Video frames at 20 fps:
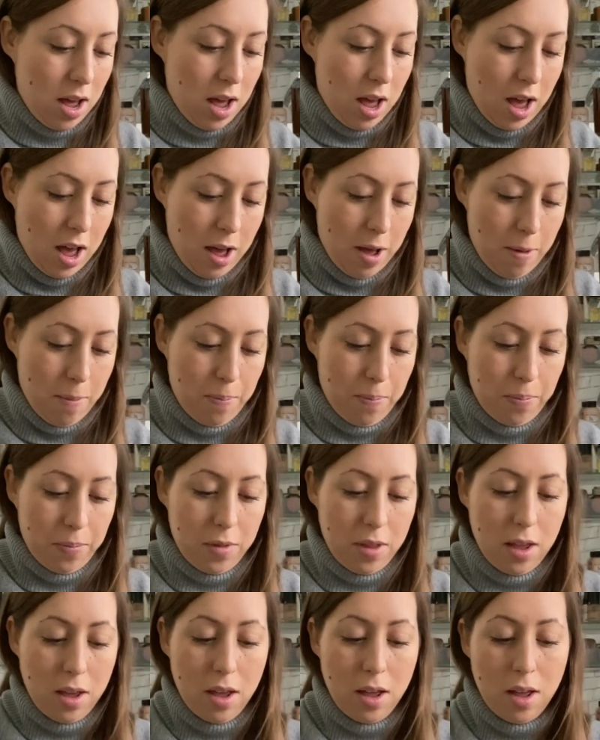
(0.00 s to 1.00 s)

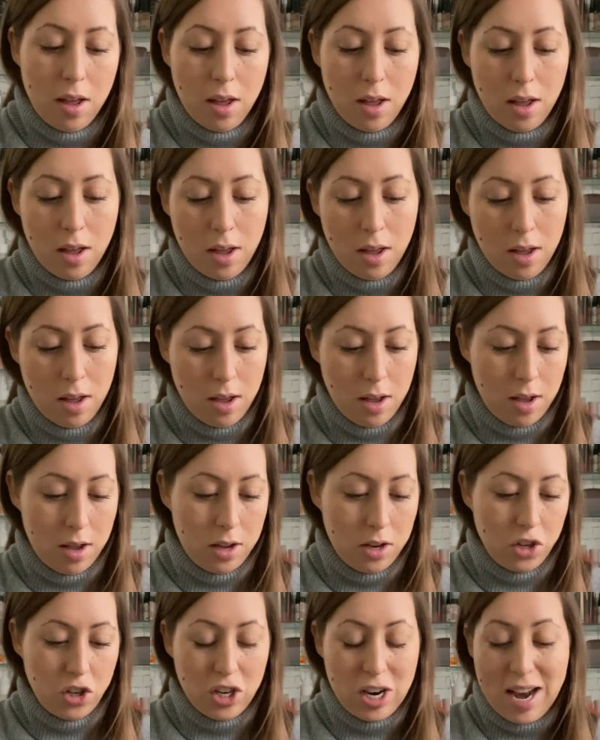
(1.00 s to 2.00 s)
Um,
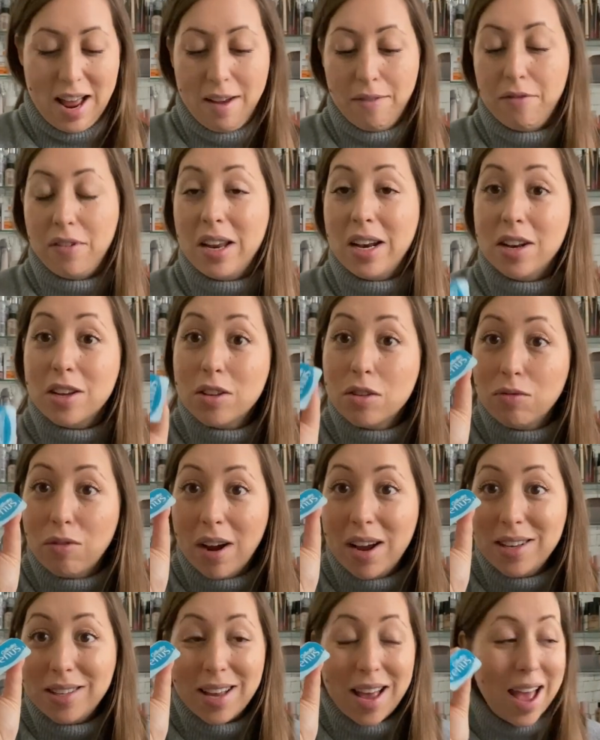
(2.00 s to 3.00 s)
Gillette Venus
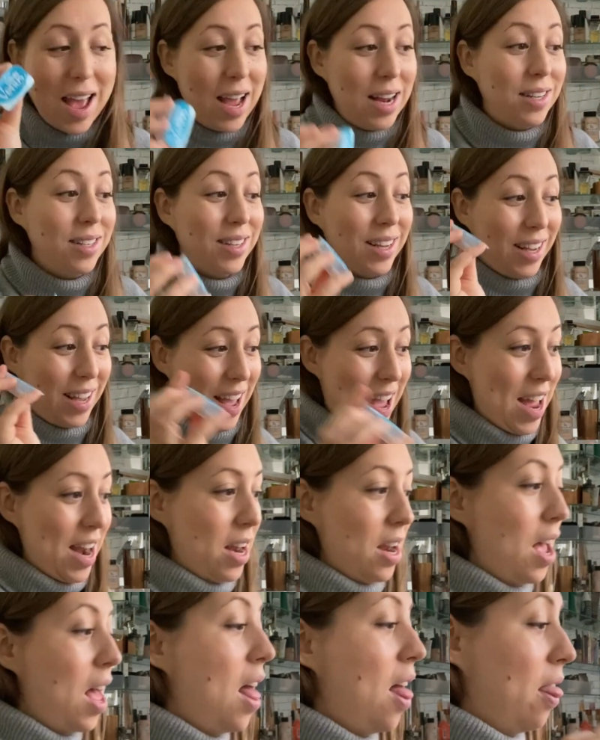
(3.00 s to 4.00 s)
razor heads,
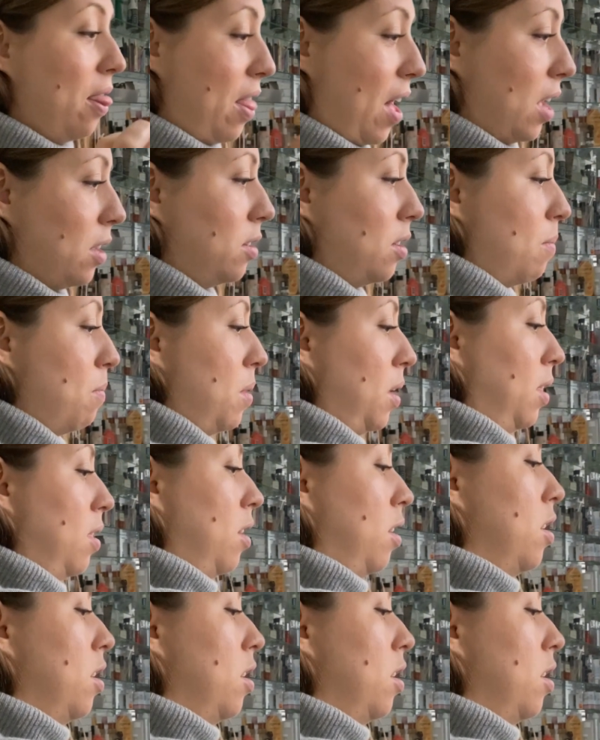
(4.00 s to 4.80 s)
again, that's something that